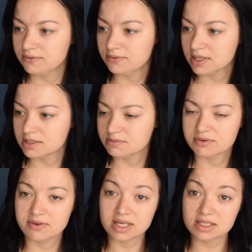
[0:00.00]
Face
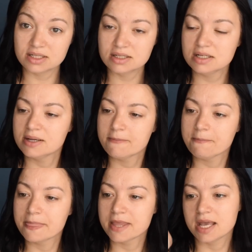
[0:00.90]
Perfector,
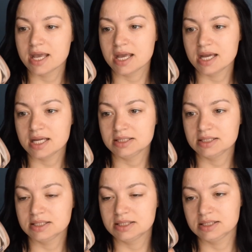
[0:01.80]

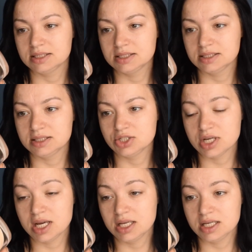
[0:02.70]
and the
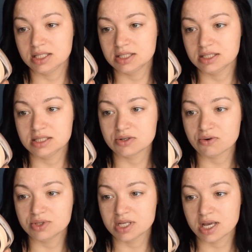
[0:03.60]
shade is
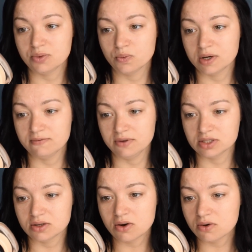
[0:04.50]
010 One
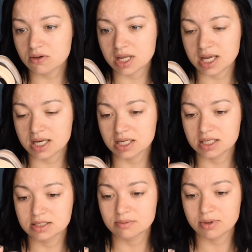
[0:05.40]
Fits All, and
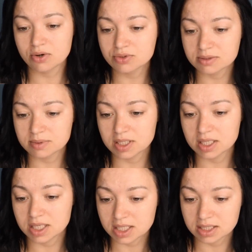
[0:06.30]

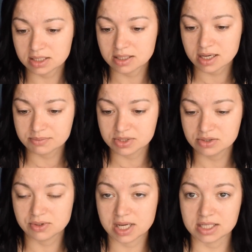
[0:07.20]
supposedly it adapts
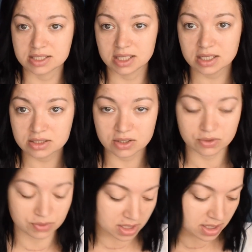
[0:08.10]
to any skin tone.